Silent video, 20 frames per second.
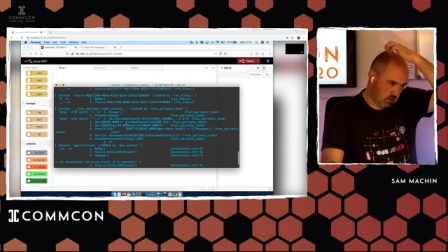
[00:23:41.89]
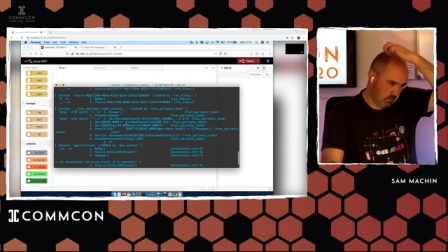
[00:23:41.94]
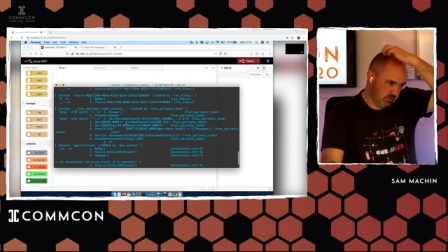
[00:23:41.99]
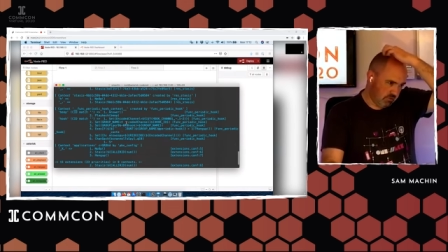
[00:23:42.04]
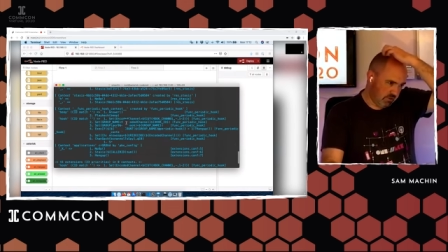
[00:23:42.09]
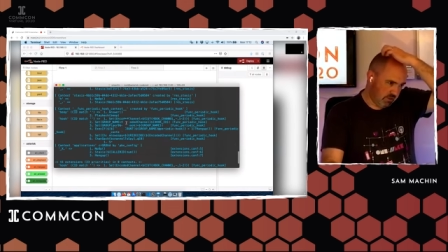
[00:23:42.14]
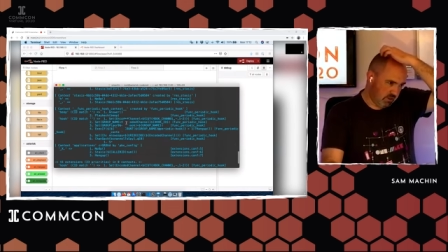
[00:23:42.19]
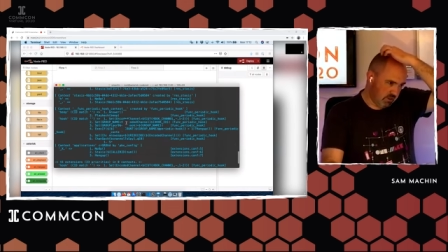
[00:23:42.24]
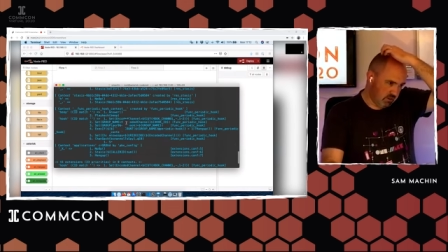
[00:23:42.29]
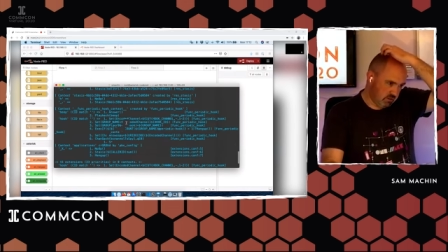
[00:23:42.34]

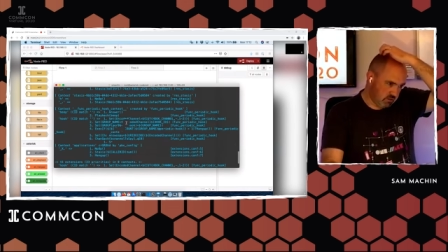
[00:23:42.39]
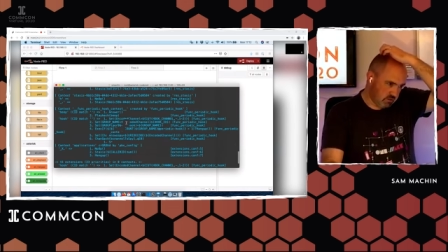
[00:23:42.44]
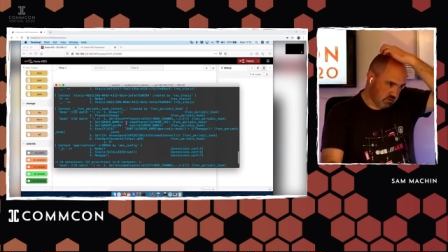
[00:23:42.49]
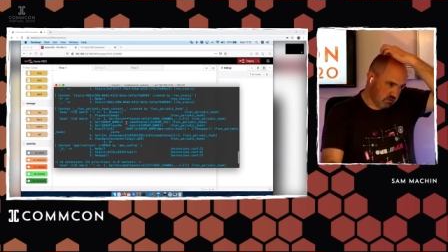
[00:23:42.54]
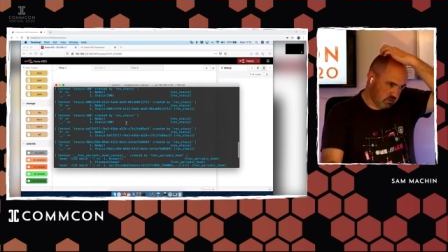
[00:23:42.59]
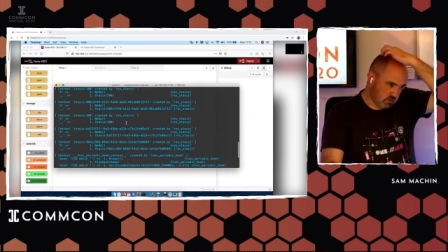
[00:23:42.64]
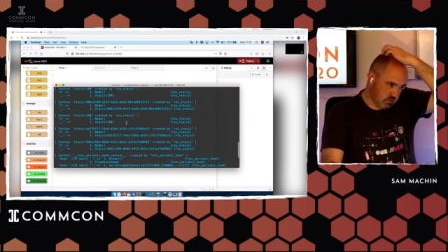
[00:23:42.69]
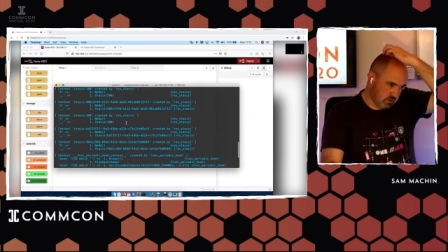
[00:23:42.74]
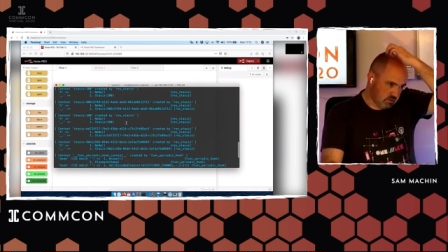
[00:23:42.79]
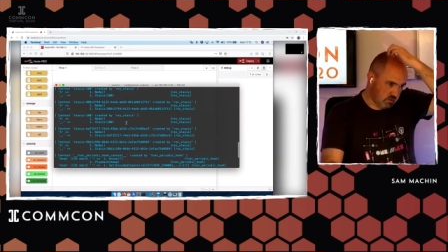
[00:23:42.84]
In fact,
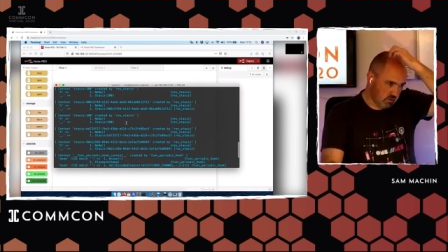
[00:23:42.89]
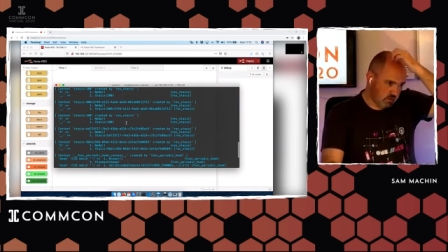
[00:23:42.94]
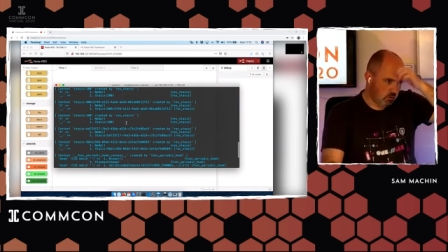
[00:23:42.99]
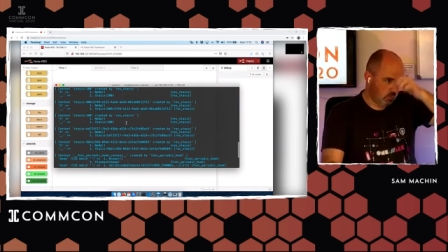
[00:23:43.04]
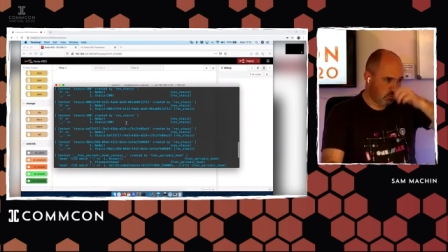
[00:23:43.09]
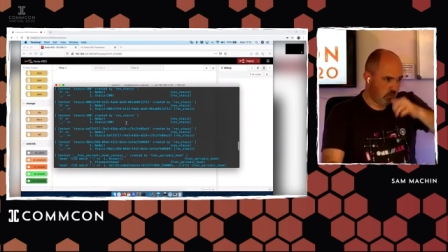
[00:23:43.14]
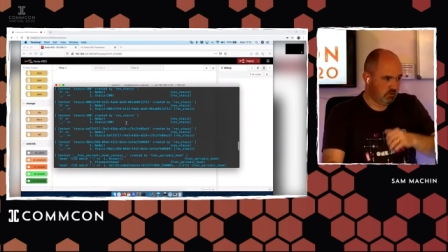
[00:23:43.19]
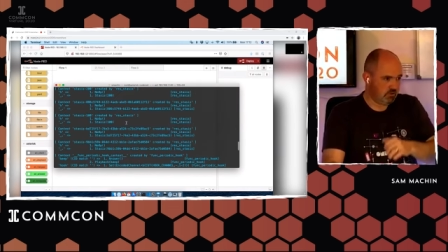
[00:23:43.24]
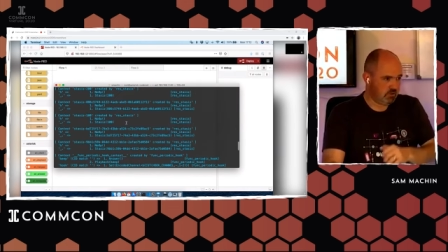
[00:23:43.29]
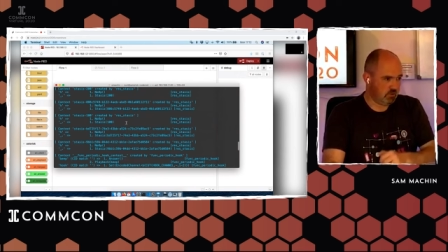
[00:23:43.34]
so there's
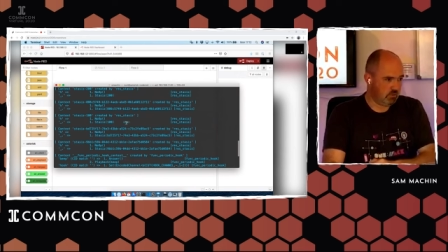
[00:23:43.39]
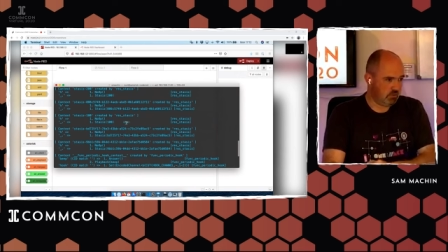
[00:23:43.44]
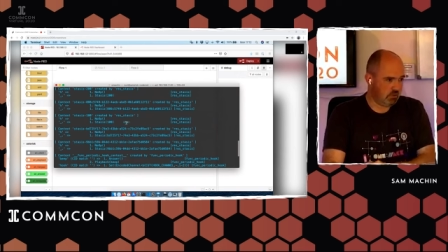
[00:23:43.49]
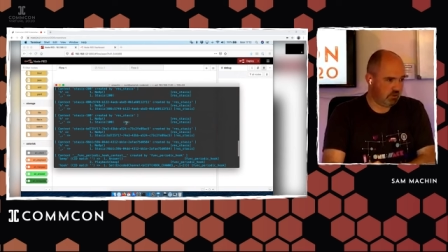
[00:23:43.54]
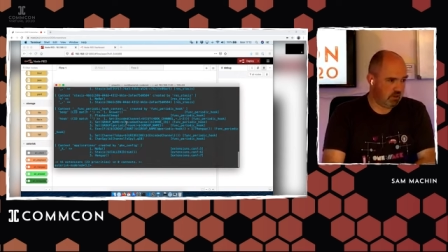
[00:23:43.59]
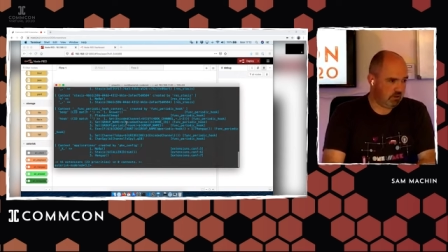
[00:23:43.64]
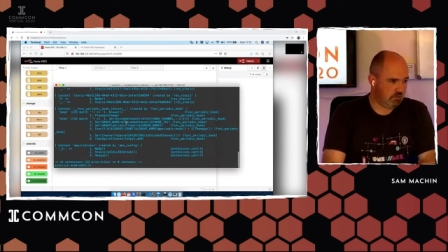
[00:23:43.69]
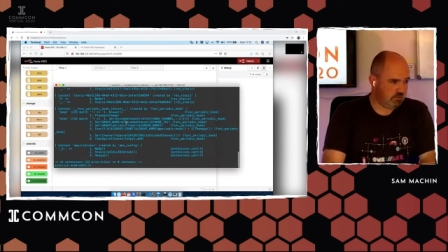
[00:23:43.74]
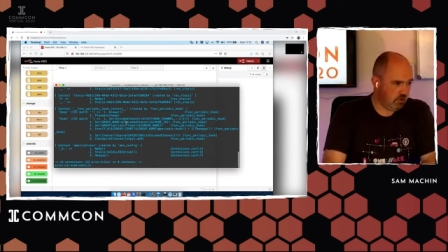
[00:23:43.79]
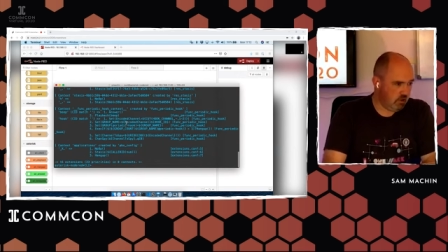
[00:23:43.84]
a little bit of
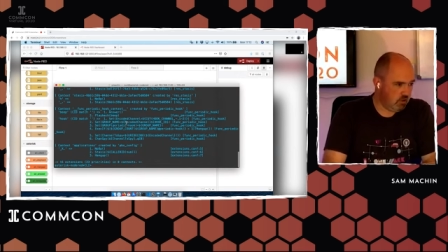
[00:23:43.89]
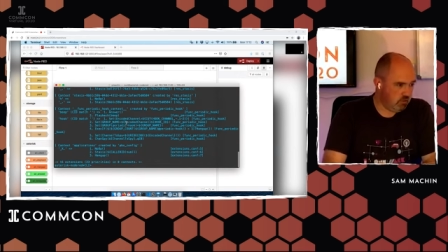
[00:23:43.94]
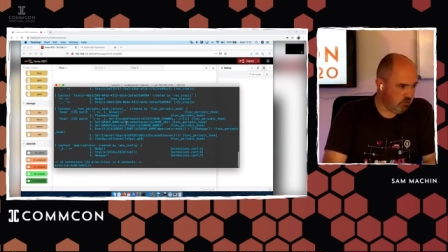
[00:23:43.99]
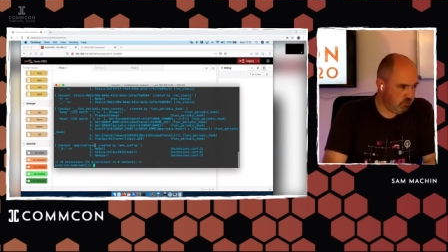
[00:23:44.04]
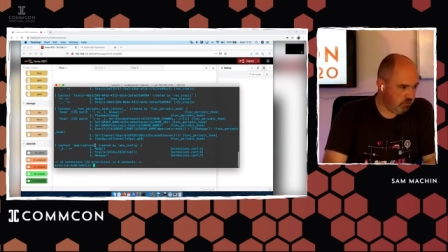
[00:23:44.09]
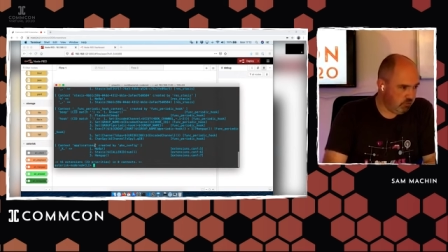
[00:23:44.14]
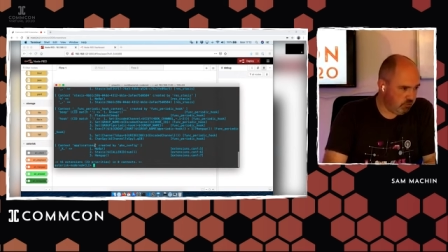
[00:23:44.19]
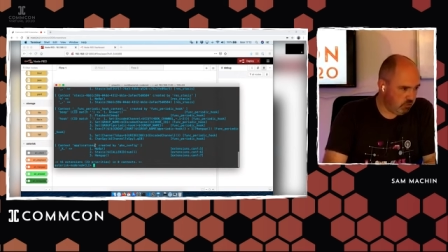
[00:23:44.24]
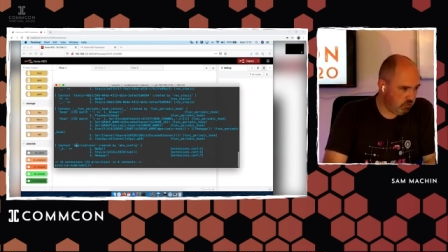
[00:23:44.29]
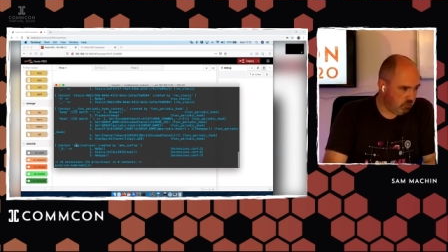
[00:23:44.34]
something left
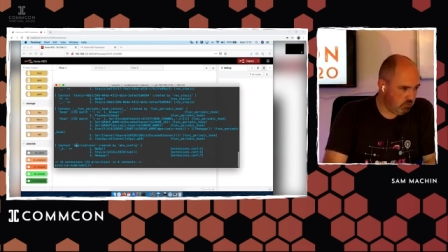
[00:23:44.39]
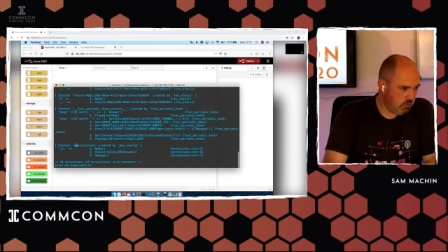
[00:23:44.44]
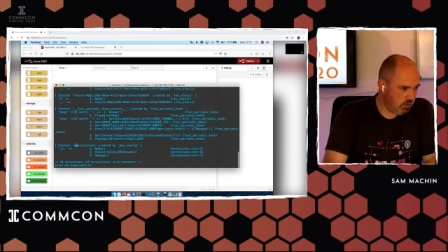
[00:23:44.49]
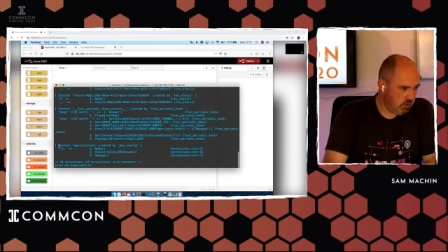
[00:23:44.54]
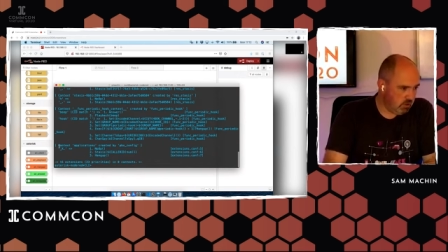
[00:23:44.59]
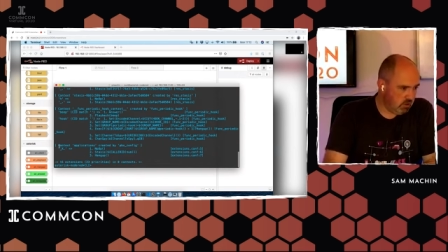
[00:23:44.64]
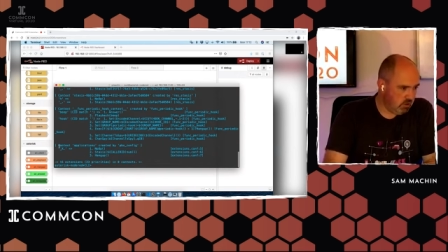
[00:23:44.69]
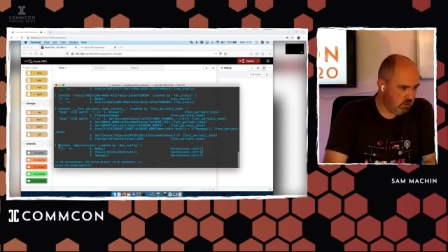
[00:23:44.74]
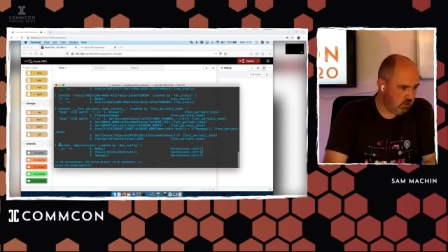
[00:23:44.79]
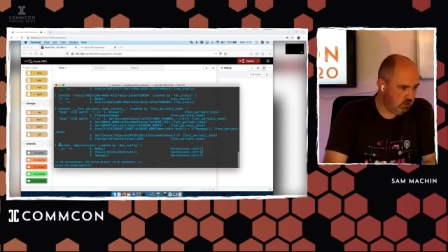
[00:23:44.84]
over from
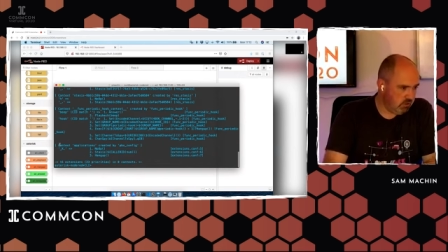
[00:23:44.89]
